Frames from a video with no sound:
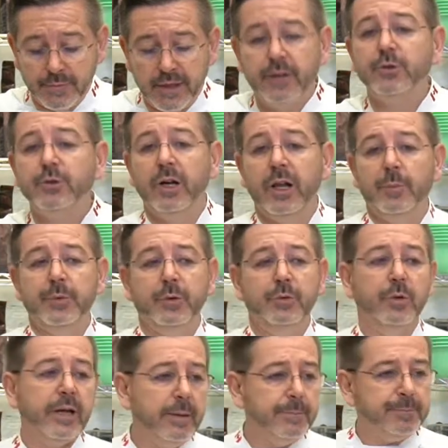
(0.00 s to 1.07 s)
there to help you,
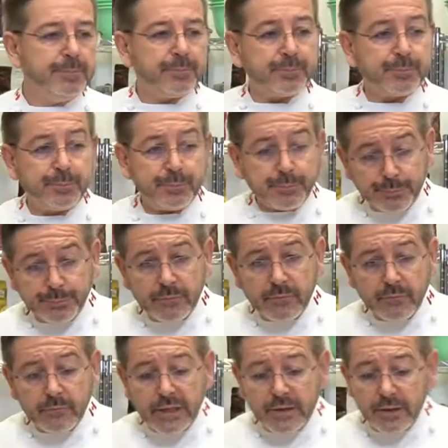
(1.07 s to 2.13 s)
okay?
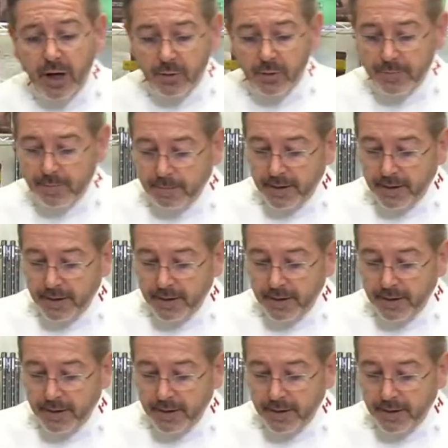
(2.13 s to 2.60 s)
Now,